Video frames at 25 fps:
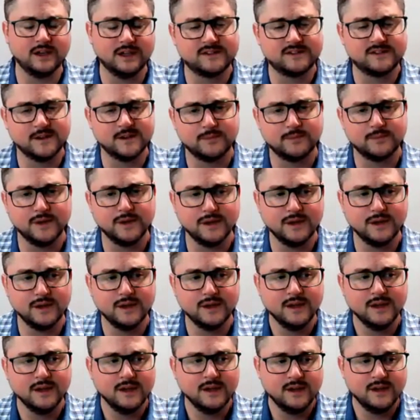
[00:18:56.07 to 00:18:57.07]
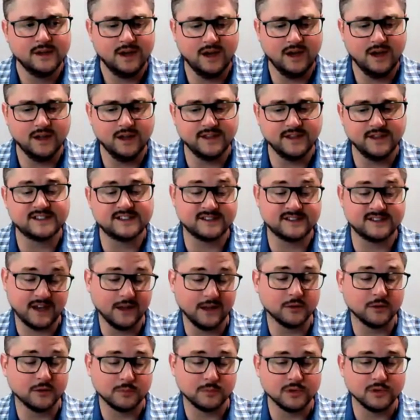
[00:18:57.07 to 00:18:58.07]
get something that's
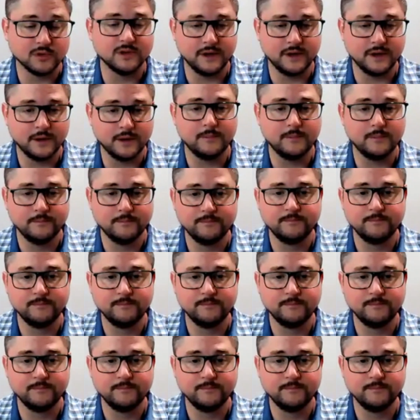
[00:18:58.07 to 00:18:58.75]
scalable in there.